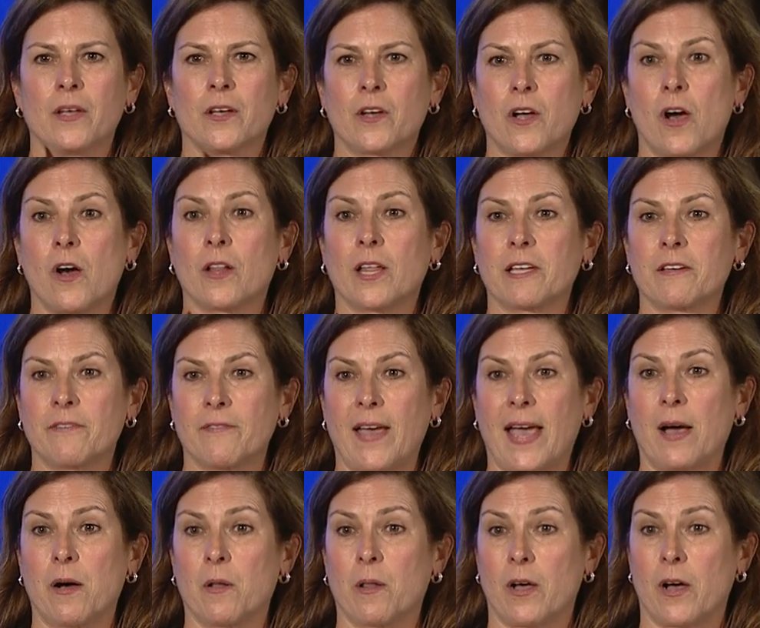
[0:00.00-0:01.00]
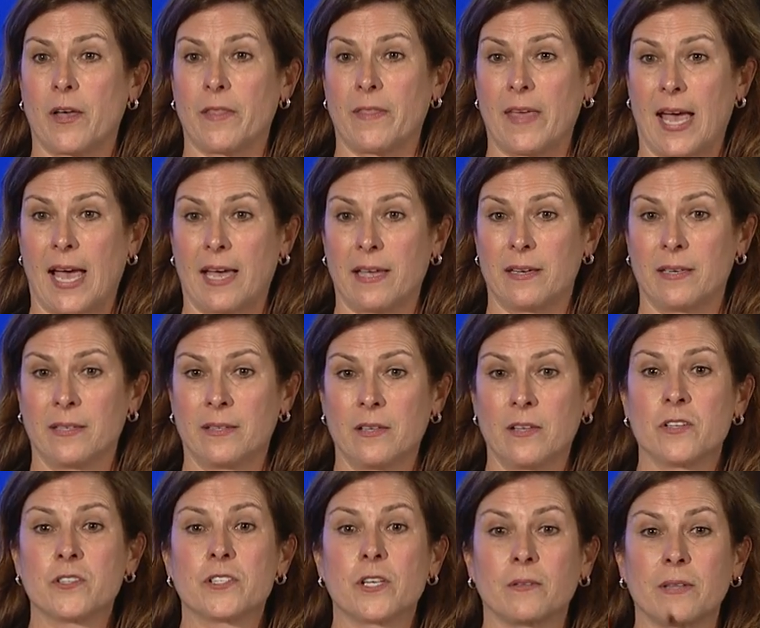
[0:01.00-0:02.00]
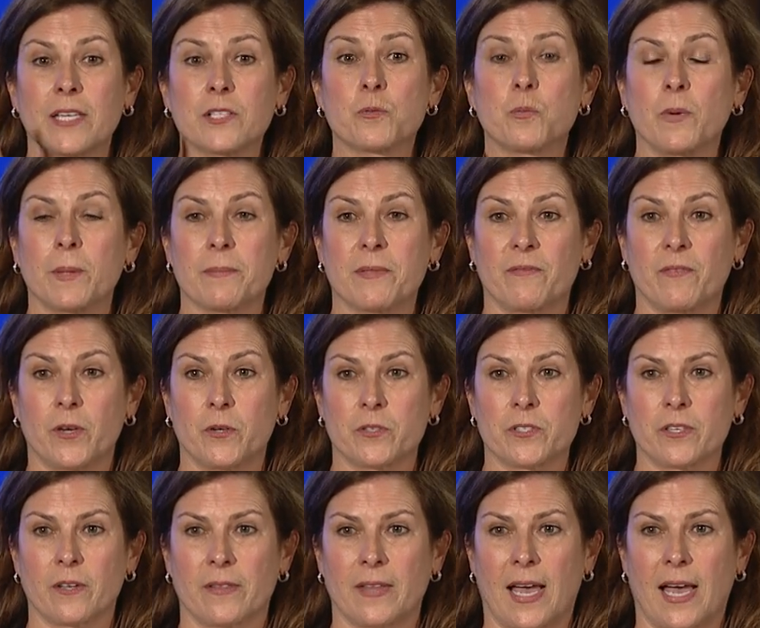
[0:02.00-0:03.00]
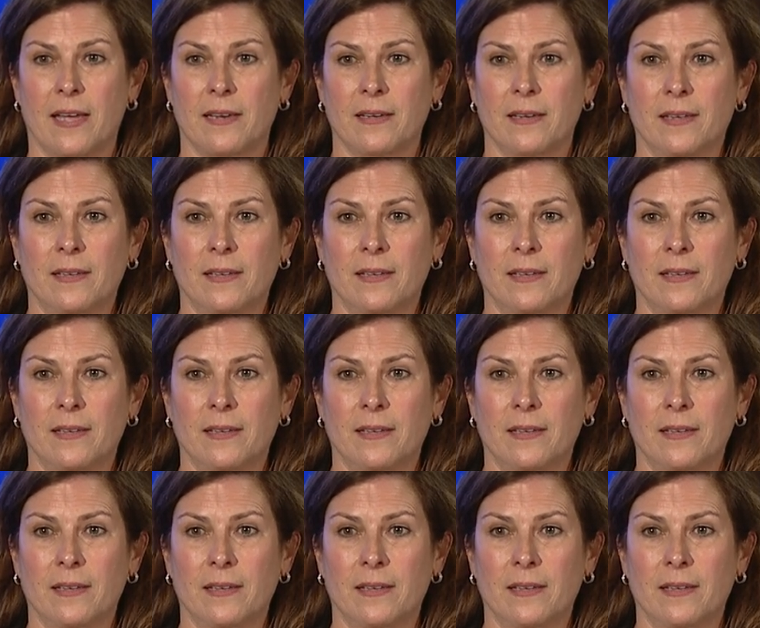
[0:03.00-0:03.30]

calling foul on that. So let's whip the votes on that.